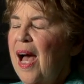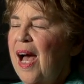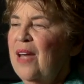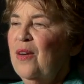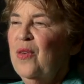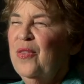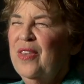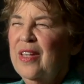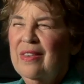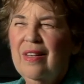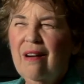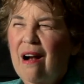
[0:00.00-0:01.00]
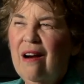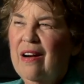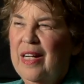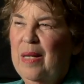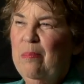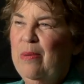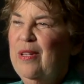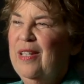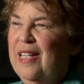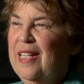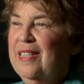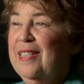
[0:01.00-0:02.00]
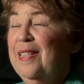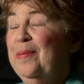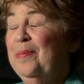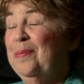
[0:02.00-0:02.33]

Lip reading: I don't think there are any bullies.